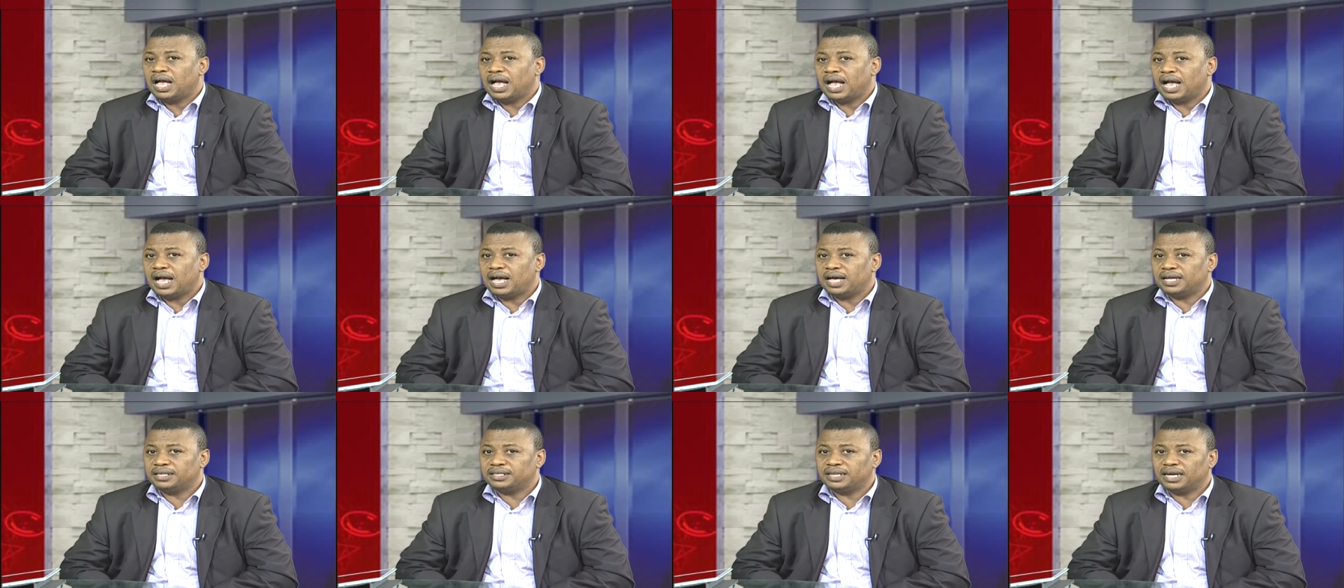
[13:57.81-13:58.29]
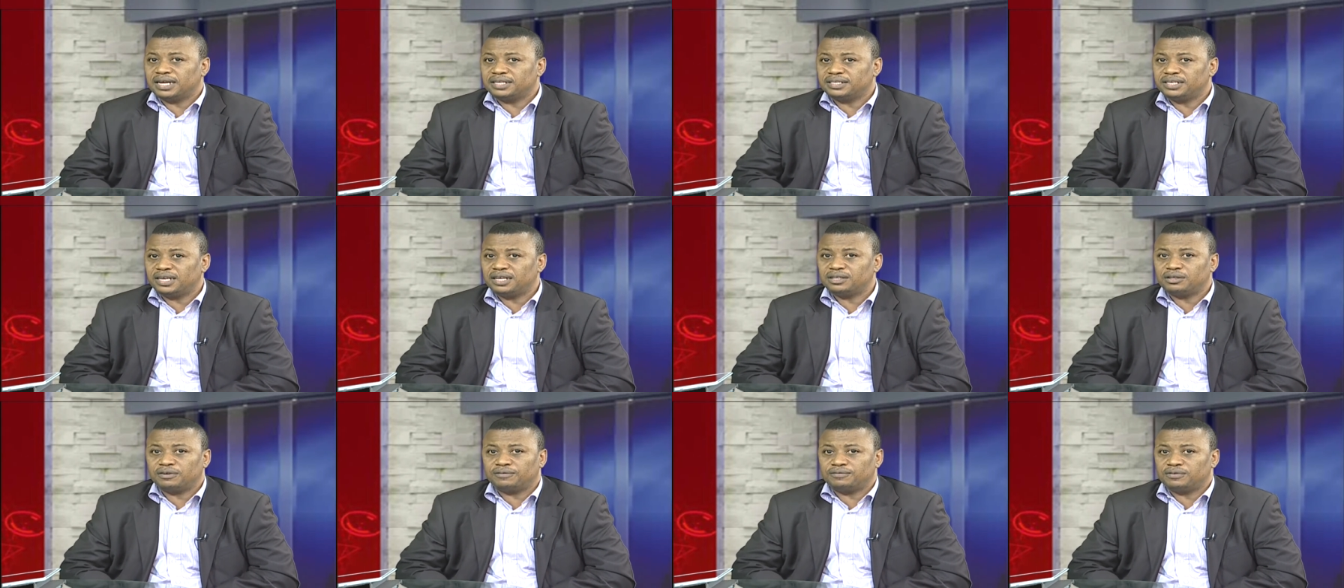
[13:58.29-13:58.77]
And at the
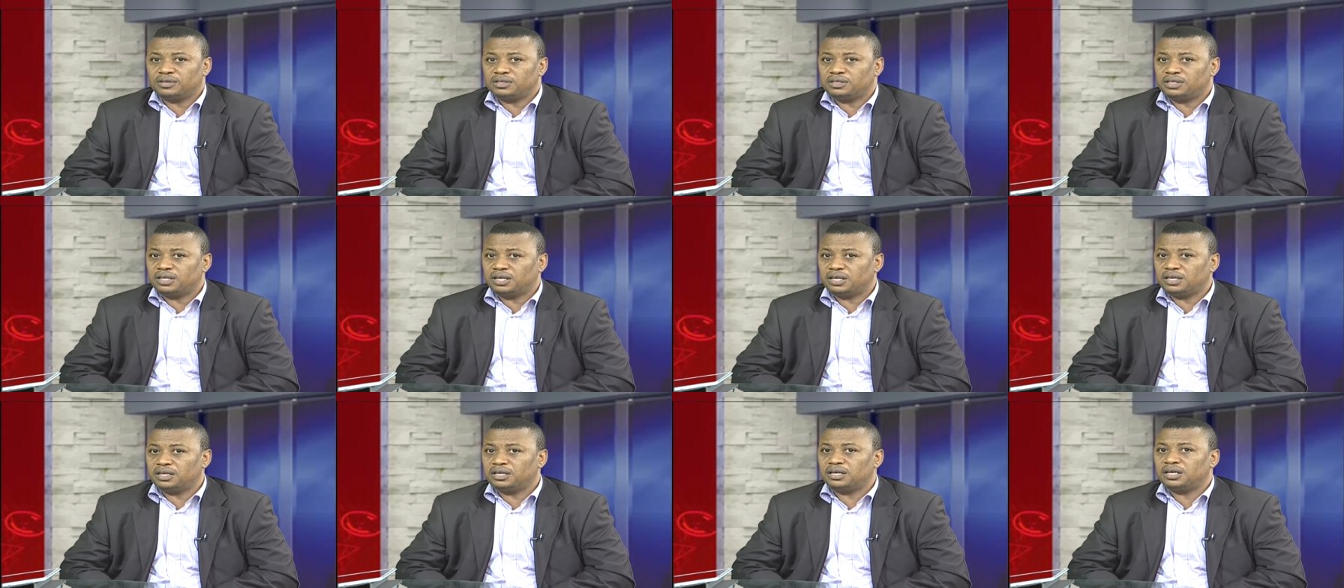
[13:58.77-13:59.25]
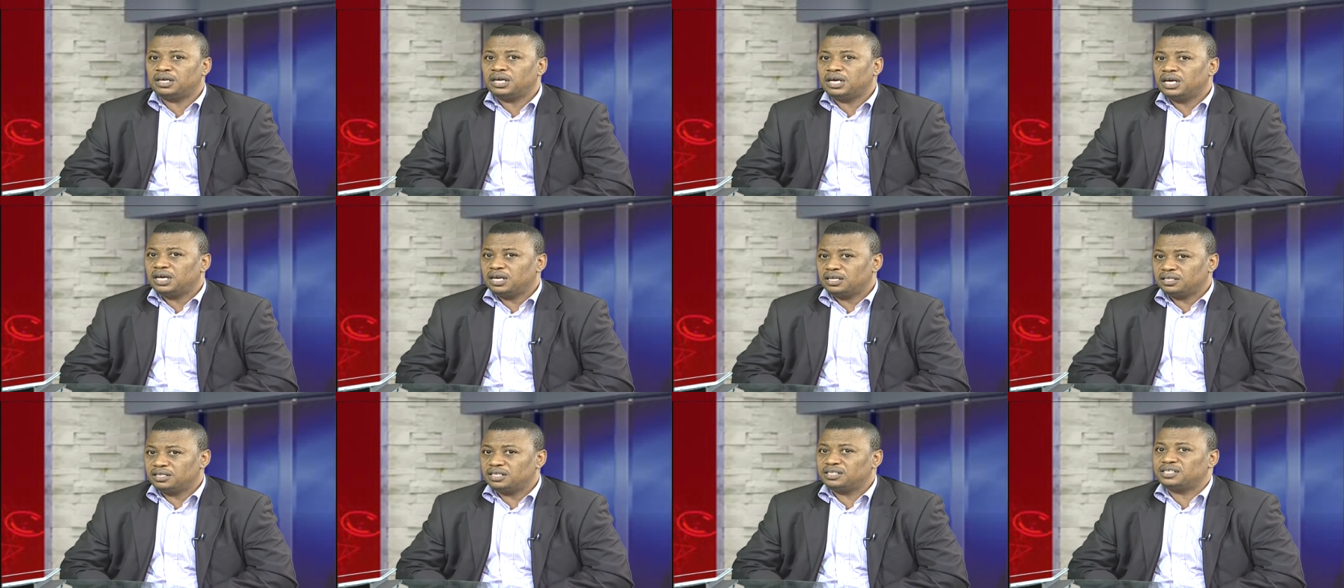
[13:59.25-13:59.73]
end of the day,
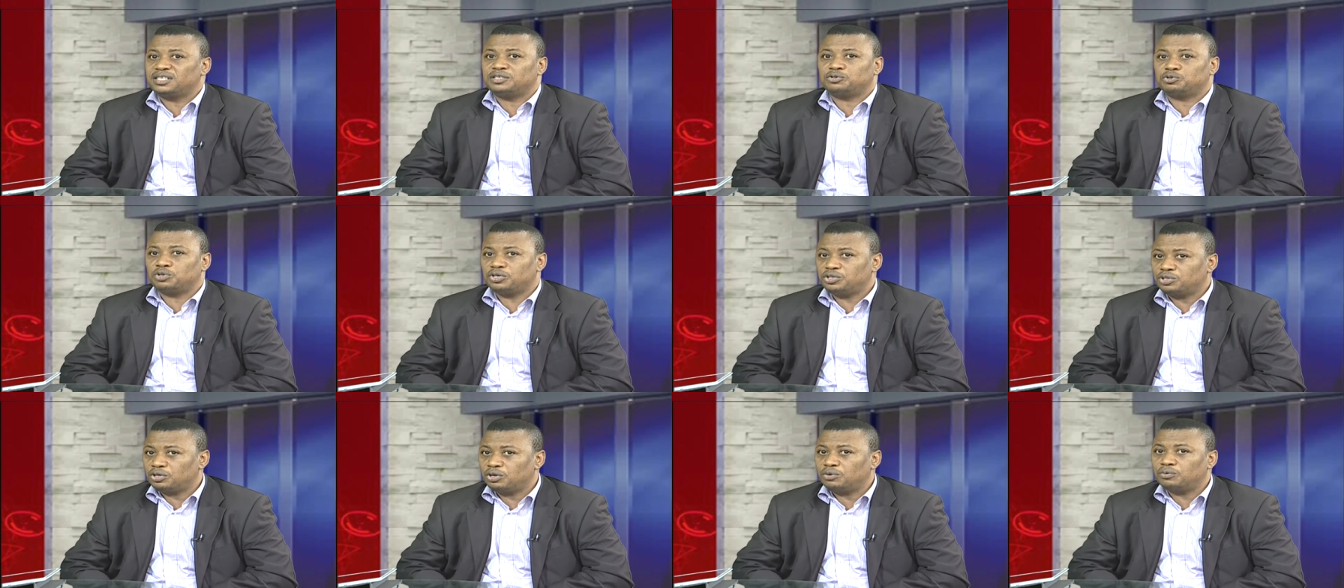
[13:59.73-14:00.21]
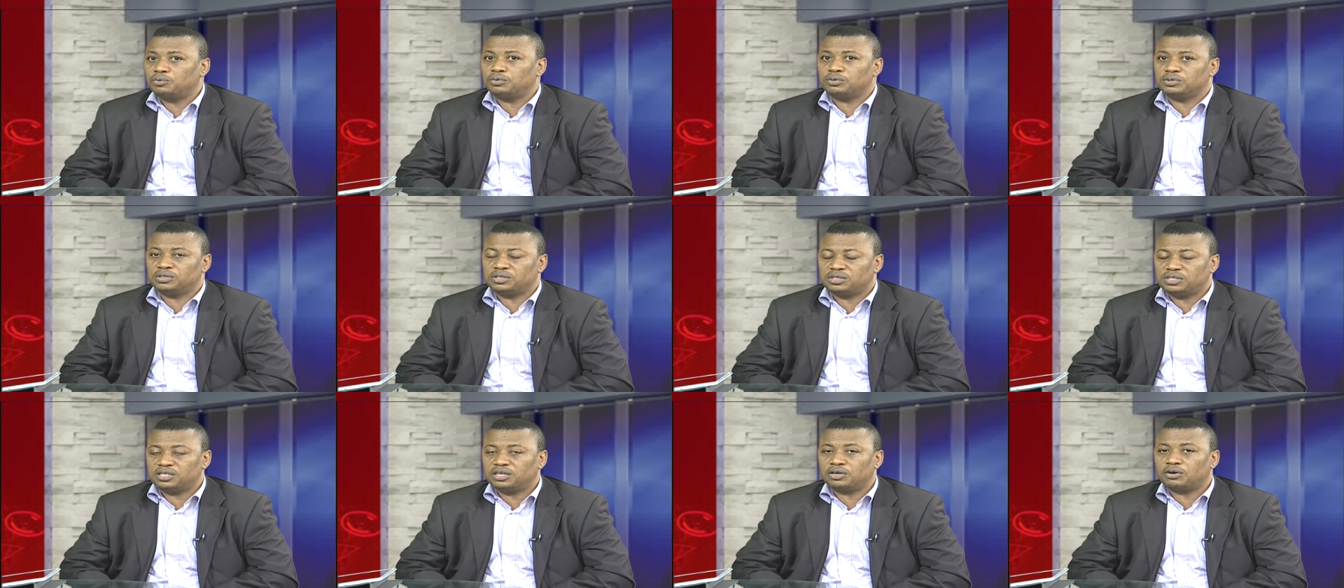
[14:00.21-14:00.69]
the situation will
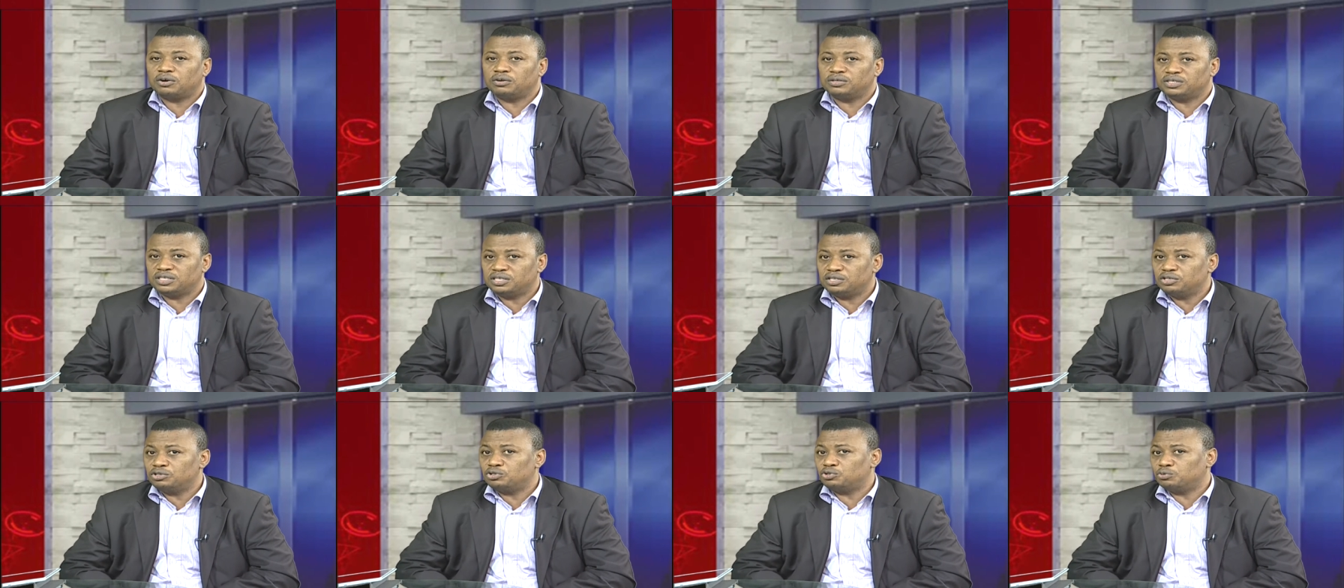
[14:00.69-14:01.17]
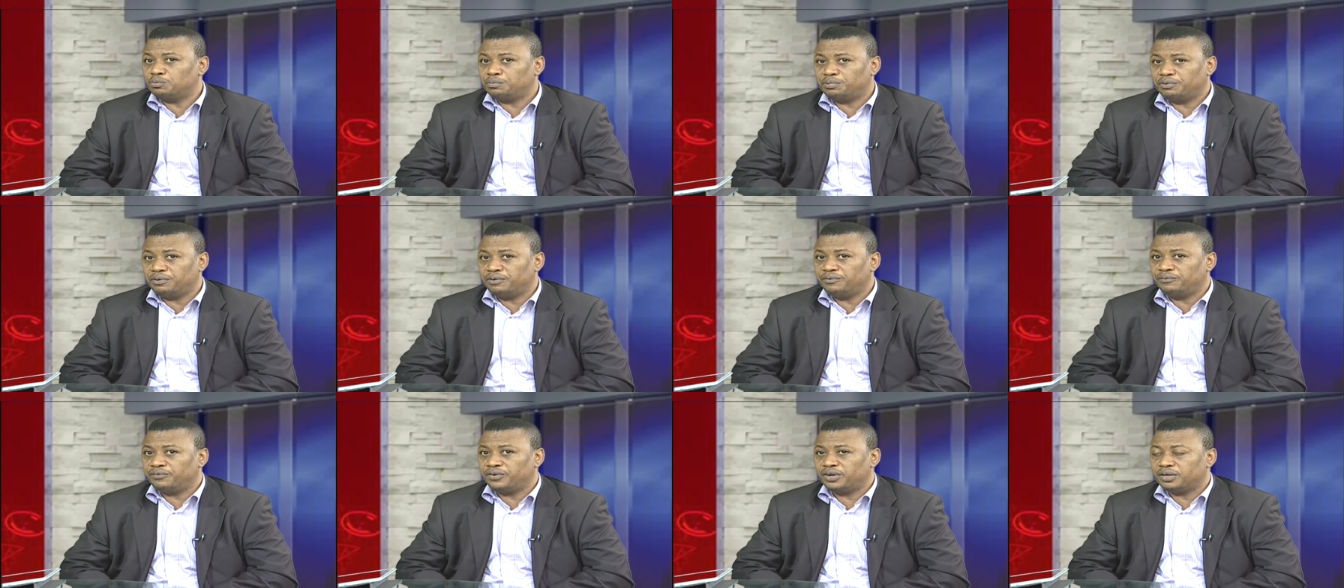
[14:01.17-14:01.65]
still continue to
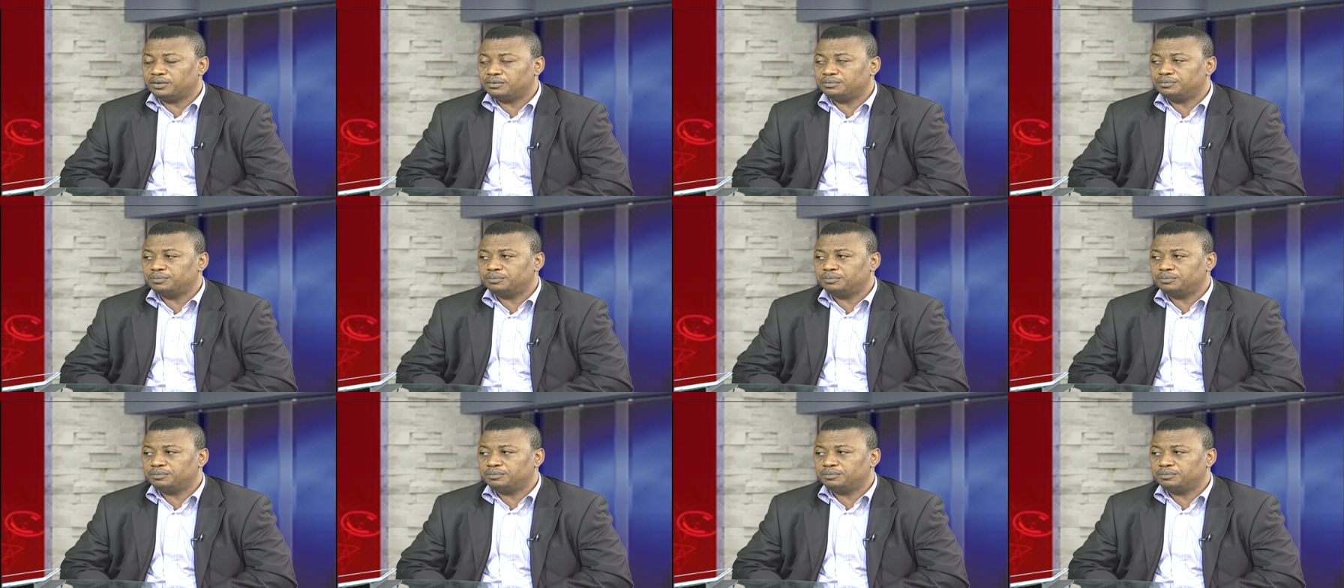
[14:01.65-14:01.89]
prevail.